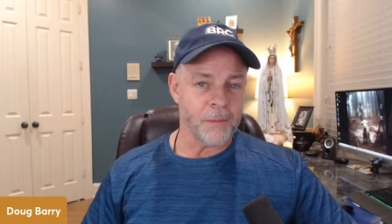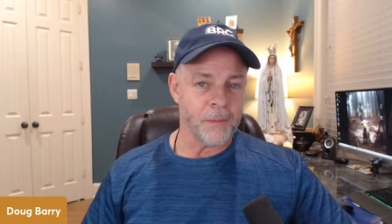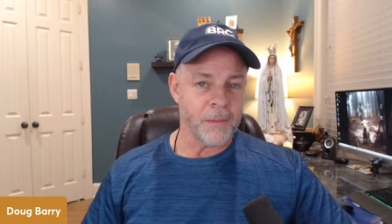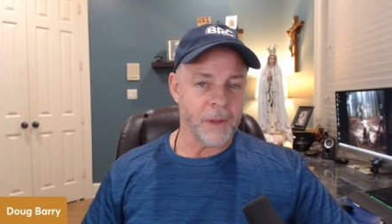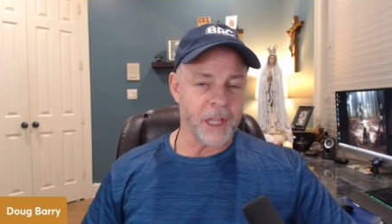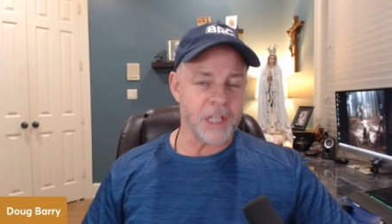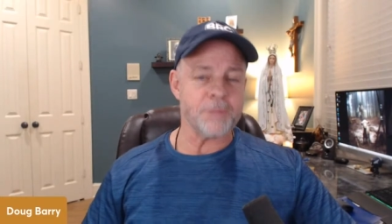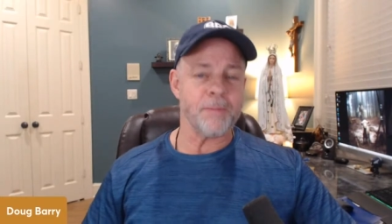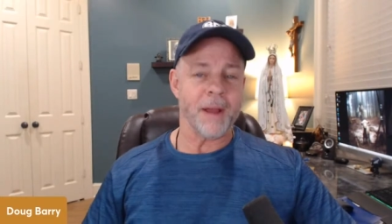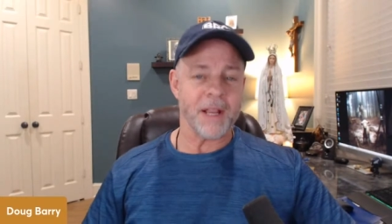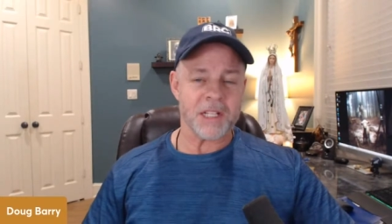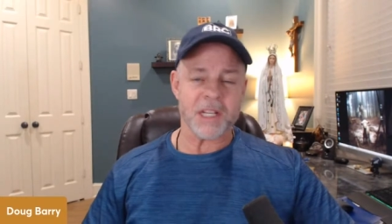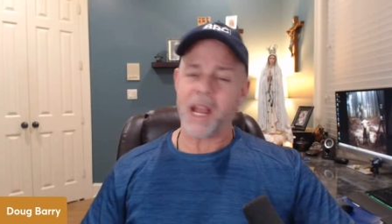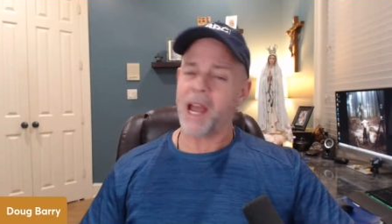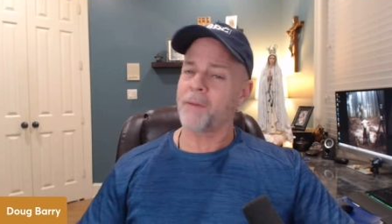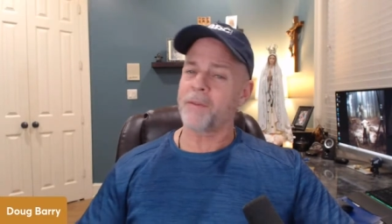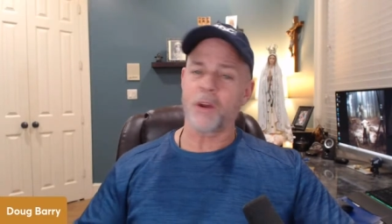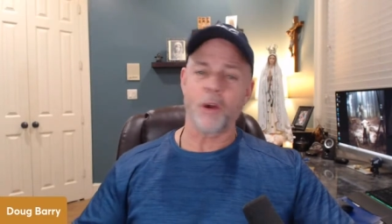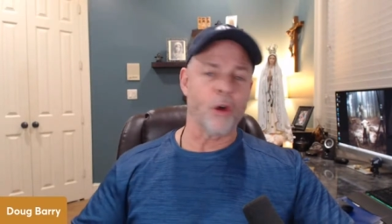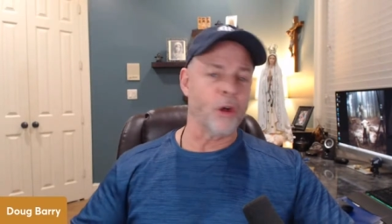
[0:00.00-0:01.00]
It's best to
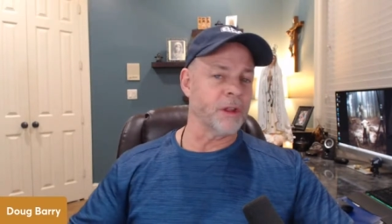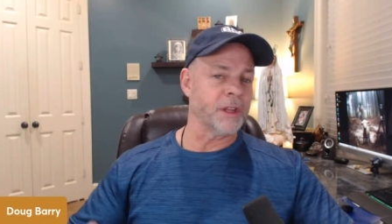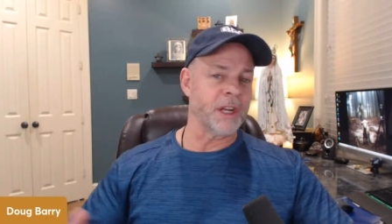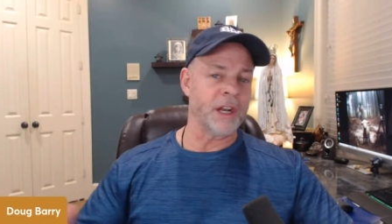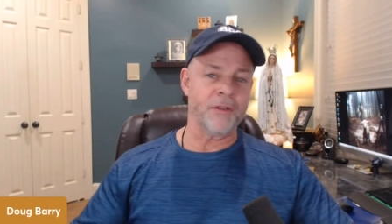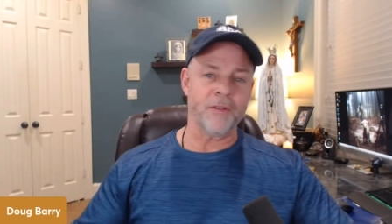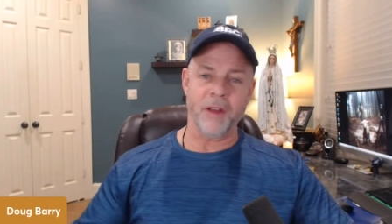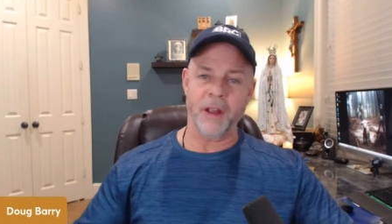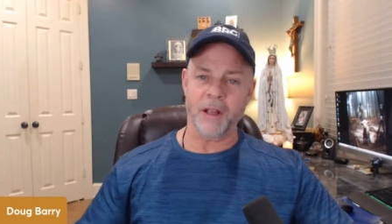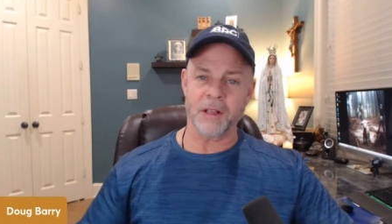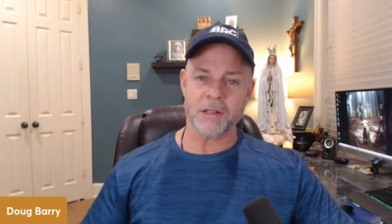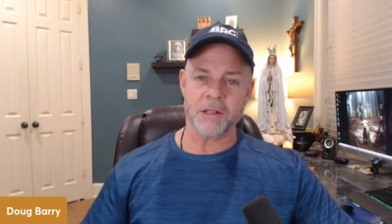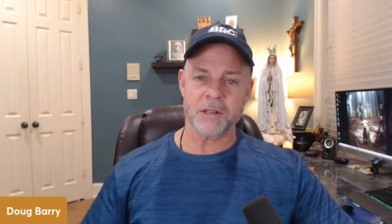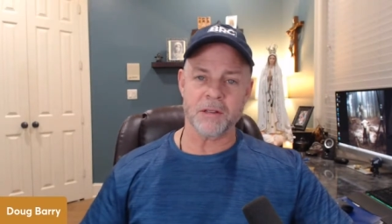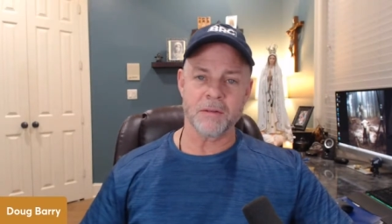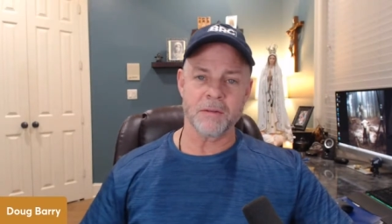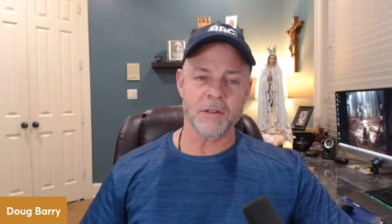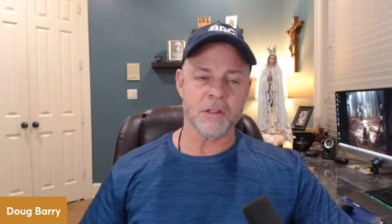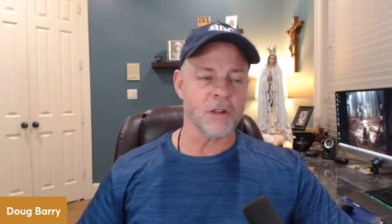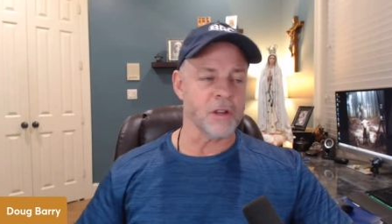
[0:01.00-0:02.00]
have it all in
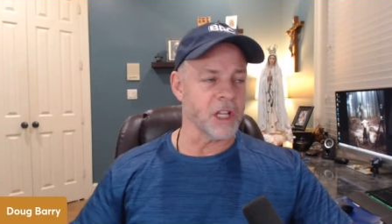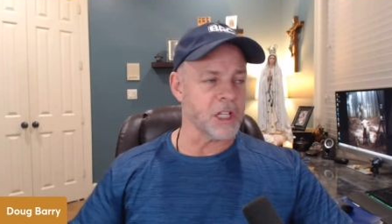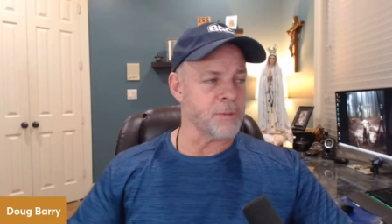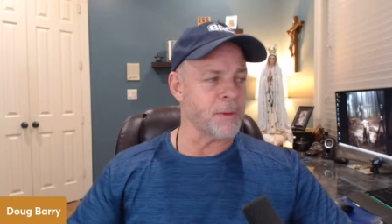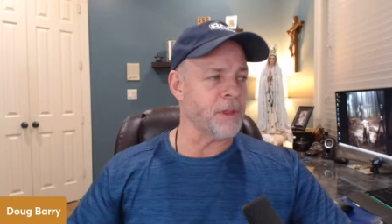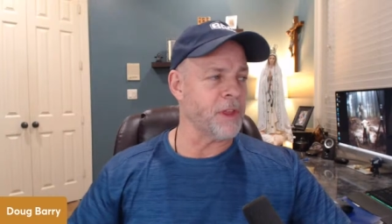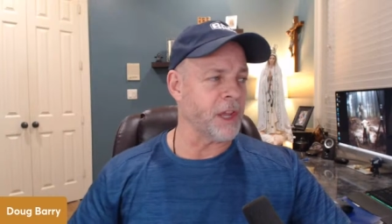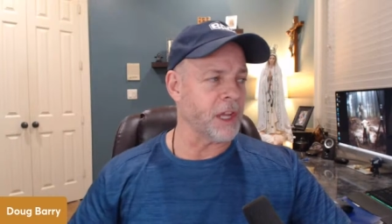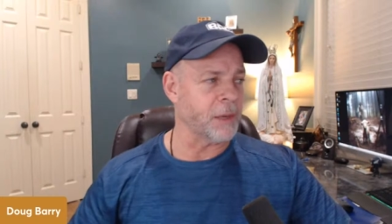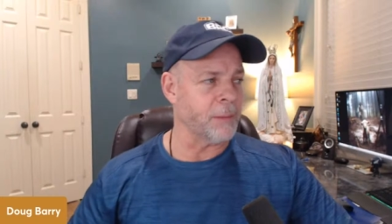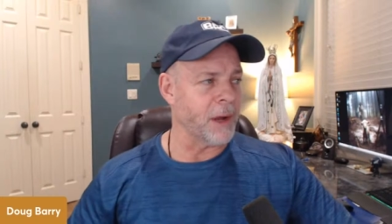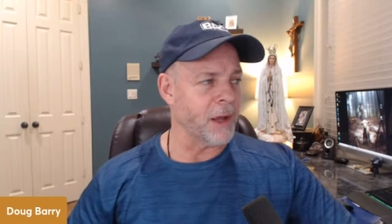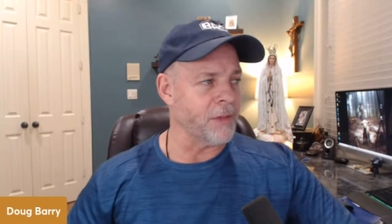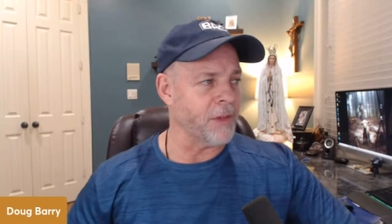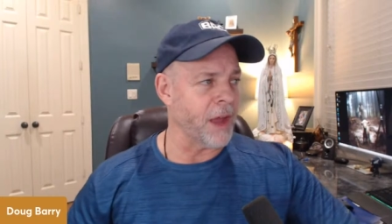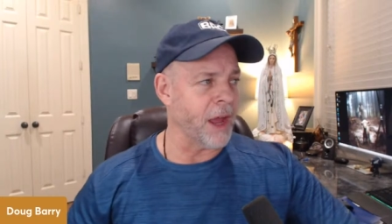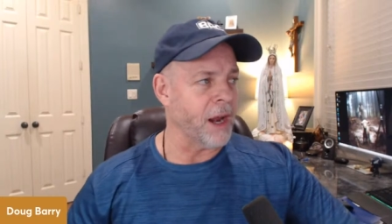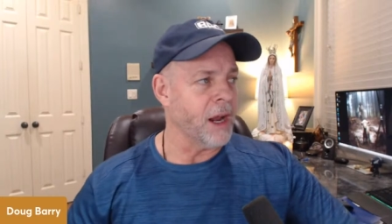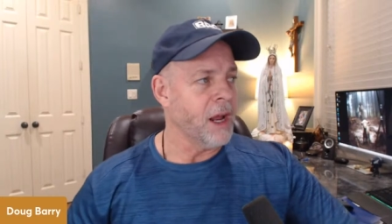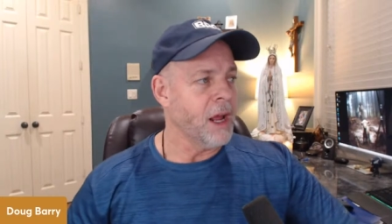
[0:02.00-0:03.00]
advance. So let's be thinking
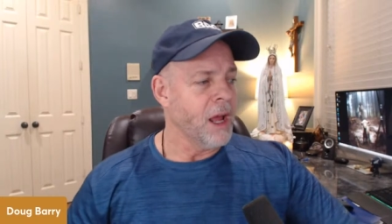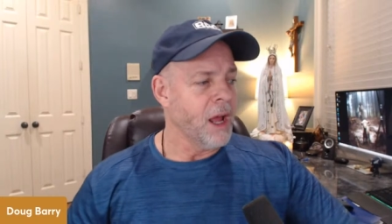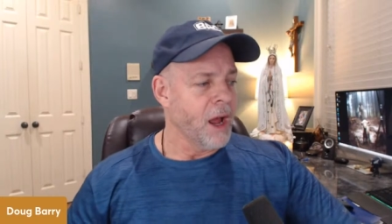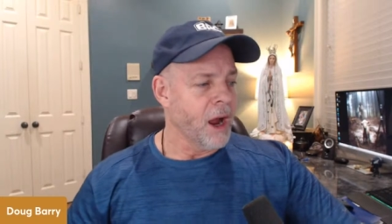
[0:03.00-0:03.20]
about that.